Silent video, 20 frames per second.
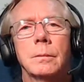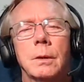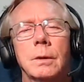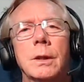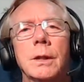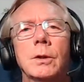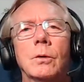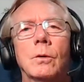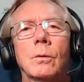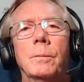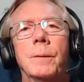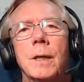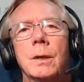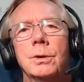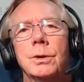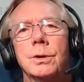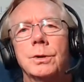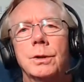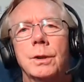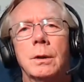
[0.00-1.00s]
legal
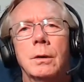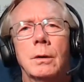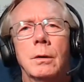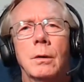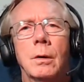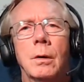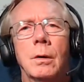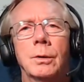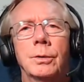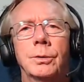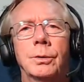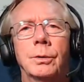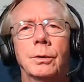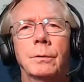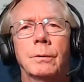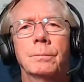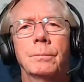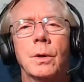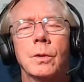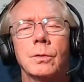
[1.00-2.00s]
pages on
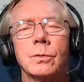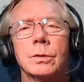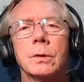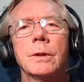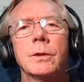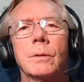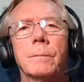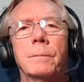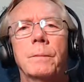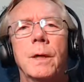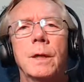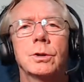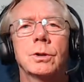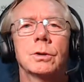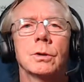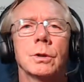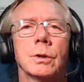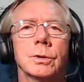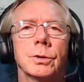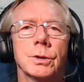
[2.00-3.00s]
your legal
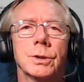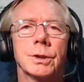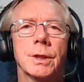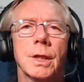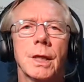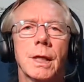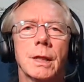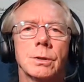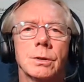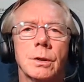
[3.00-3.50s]
pages on your site.